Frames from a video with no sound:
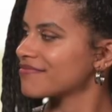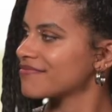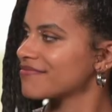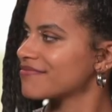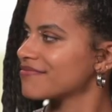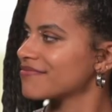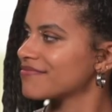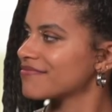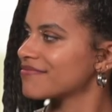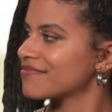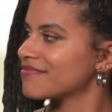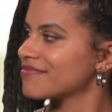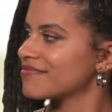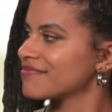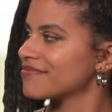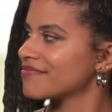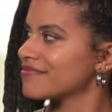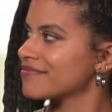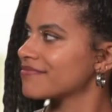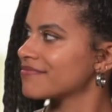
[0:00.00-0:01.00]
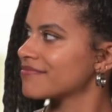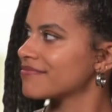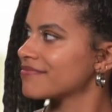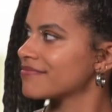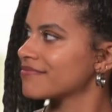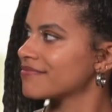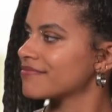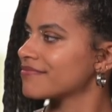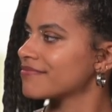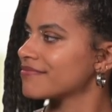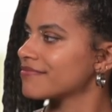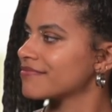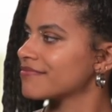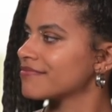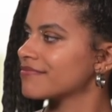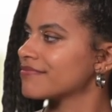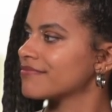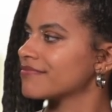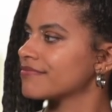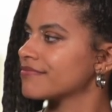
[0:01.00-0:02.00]

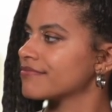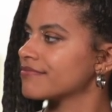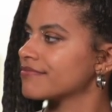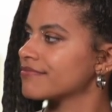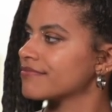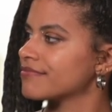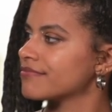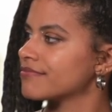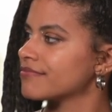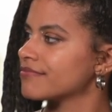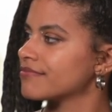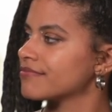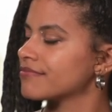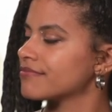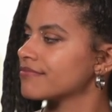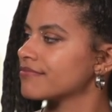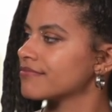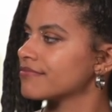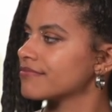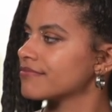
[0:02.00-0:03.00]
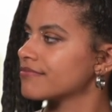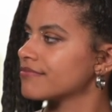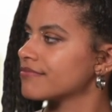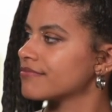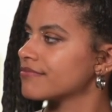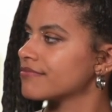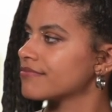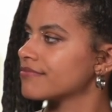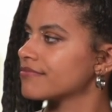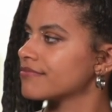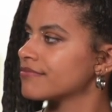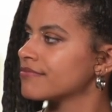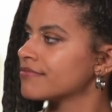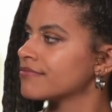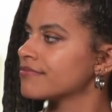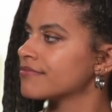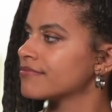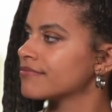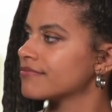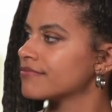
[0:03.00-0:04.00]

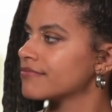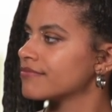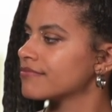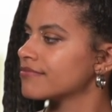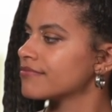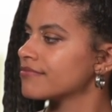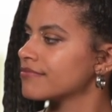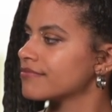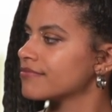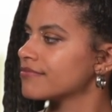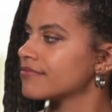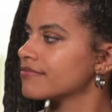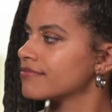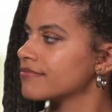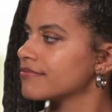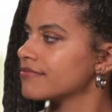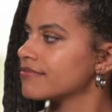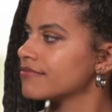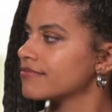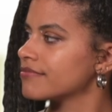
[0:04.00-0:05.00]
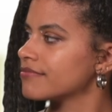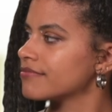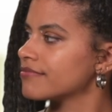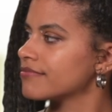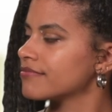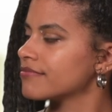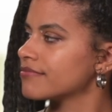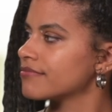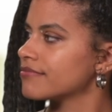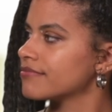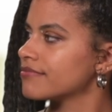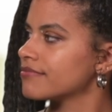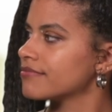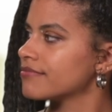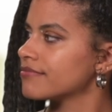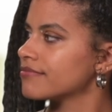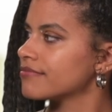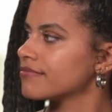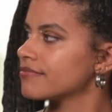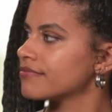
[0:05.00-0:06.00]

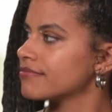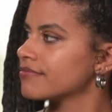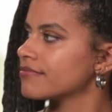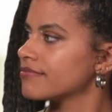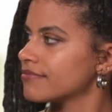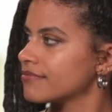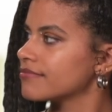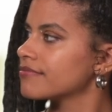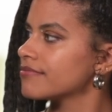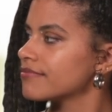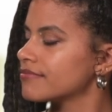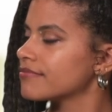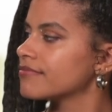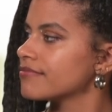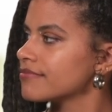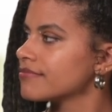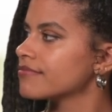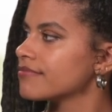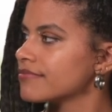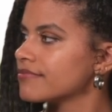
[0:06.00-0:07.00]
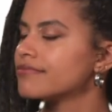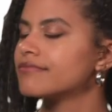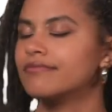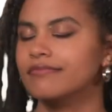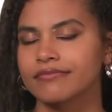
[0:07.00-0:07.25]
(not speaking)